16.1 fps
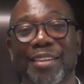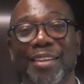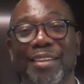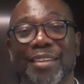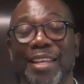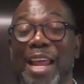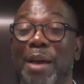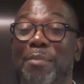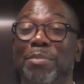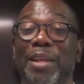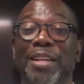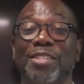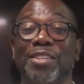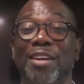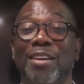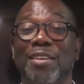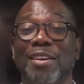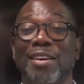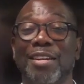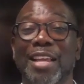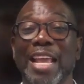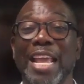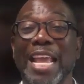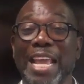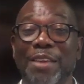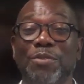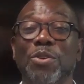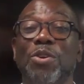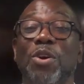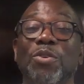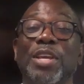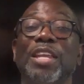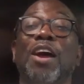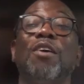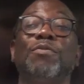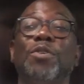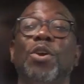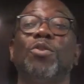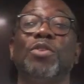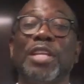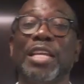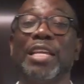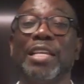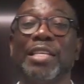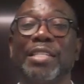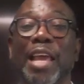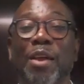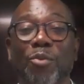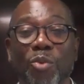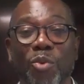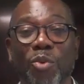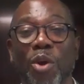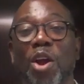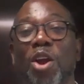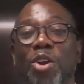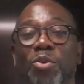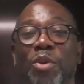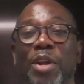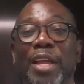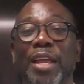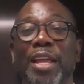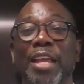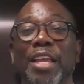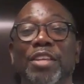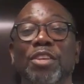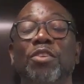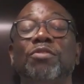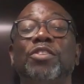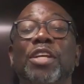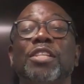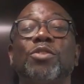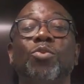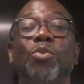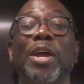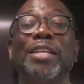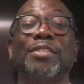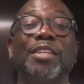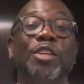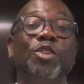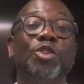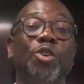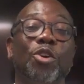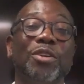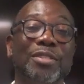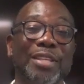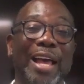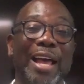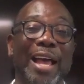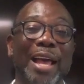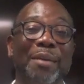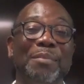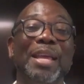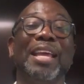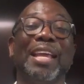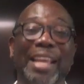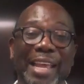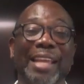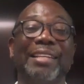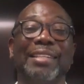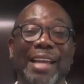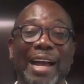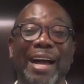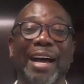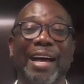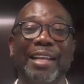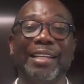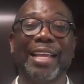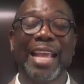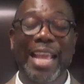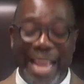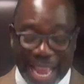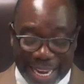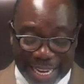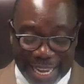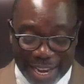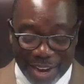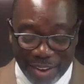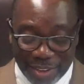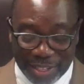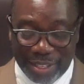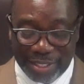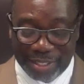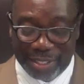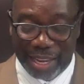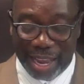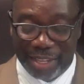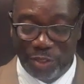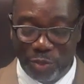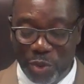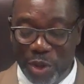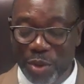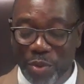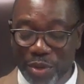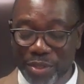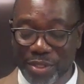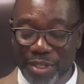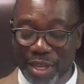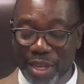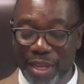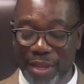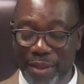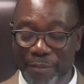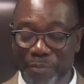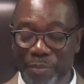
Can I bless your heart? If you're going to get off your knees and worry, you just wasted your time in God. And here in this text, we will see